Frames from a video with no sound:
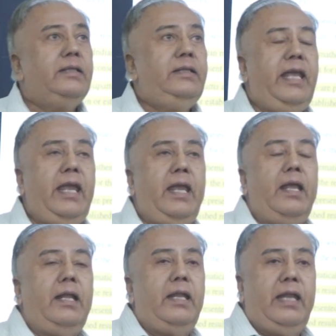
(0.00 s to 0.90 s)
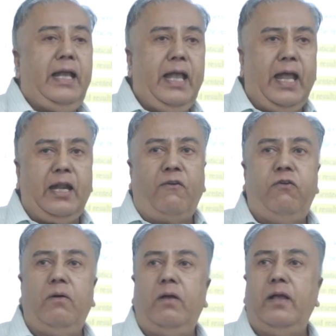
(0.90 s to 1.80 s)
the rigor
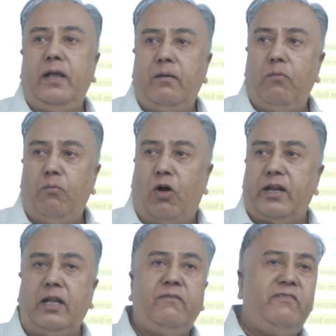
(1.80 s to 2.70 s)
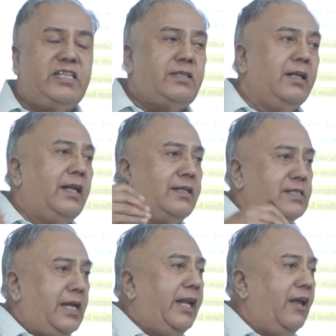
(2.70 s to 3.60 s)
of modern Western
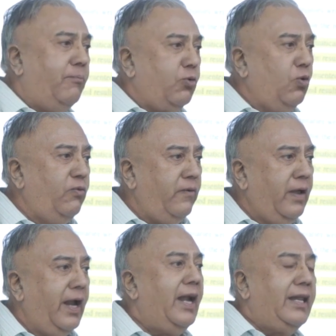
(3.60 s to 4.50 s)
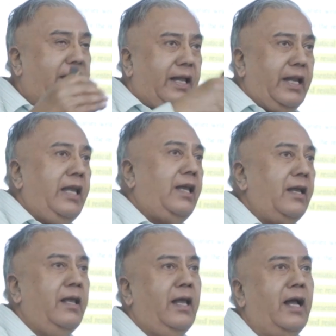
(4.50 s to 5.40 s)
understanding of proof and the
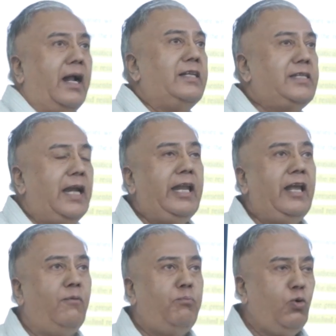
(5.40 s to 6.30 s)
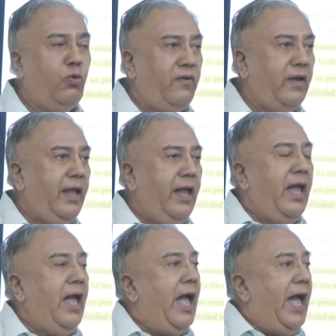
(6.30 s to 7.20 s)
Greek understanding of proof
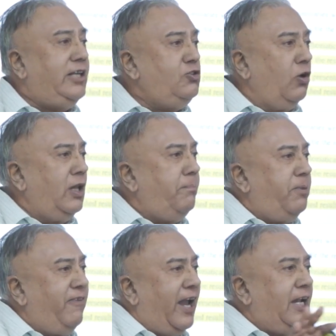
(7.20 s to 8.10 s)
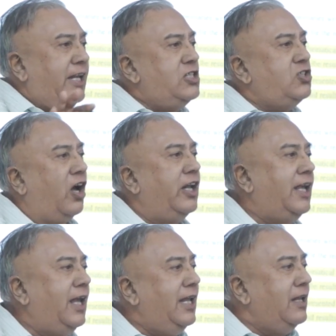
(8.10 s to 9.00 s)
actually prevailed
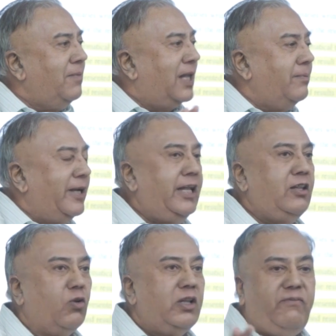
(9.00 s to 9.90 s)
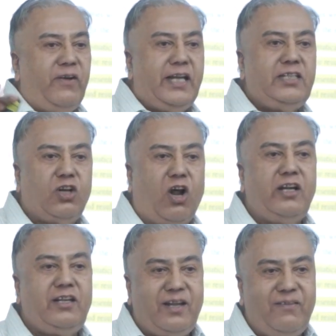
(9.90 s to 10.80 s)
historically in mathematics only for a
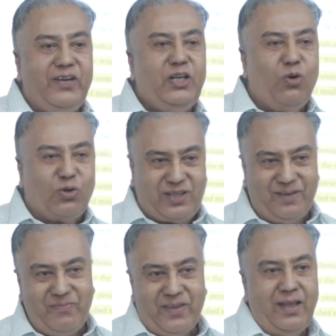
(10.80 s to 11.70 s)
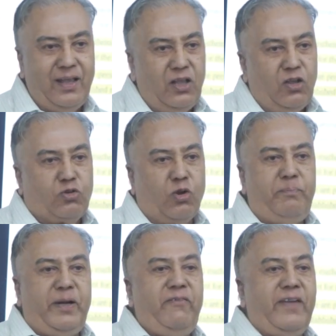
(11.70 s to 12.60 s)
short windows. So
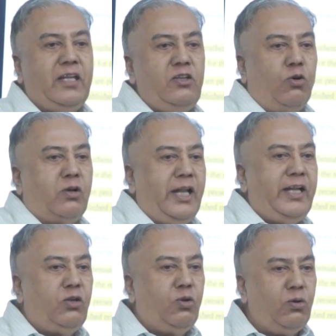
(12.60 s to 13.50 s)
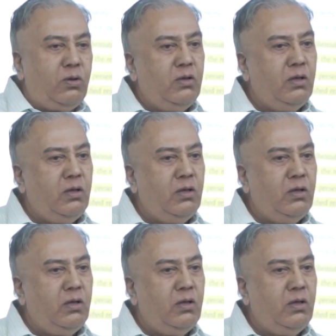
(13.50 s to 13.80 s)
between Euclid to